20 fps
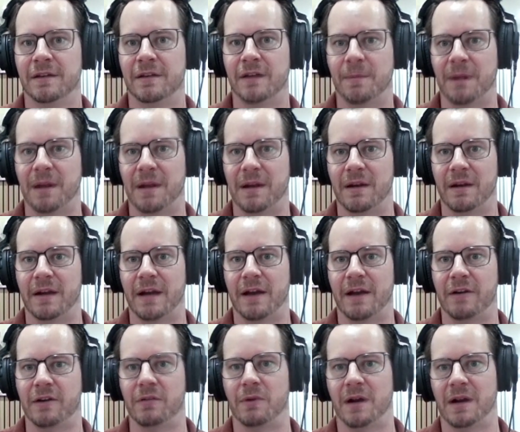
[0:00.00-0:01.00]
depending on
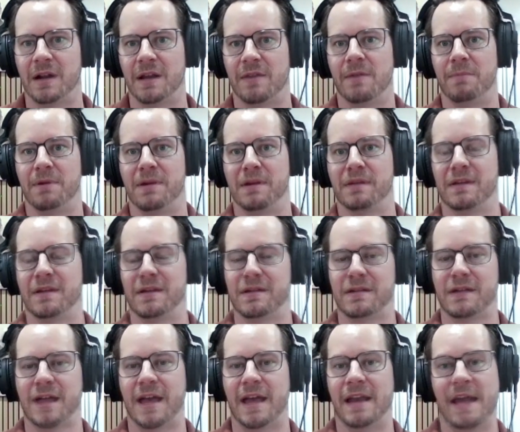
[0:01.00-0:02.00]
how you're running the
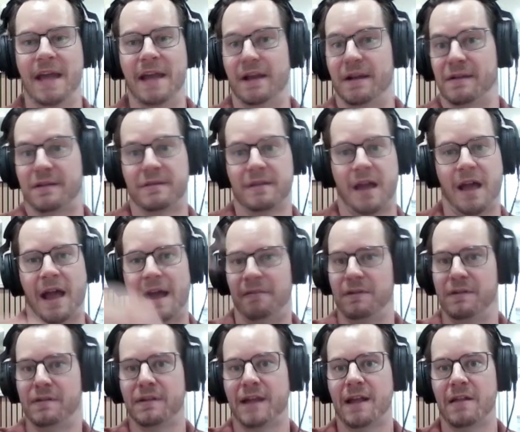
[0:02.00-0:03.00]
business. And it's
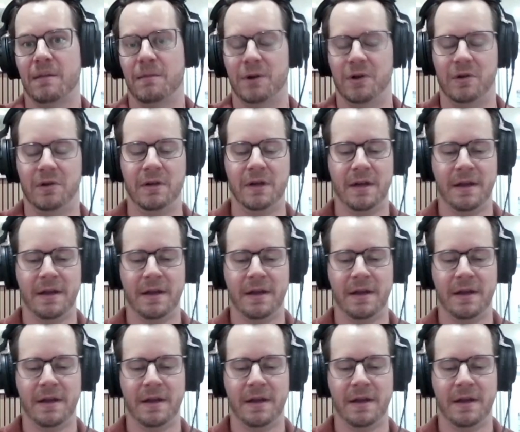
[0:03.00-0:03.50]
highly scalable.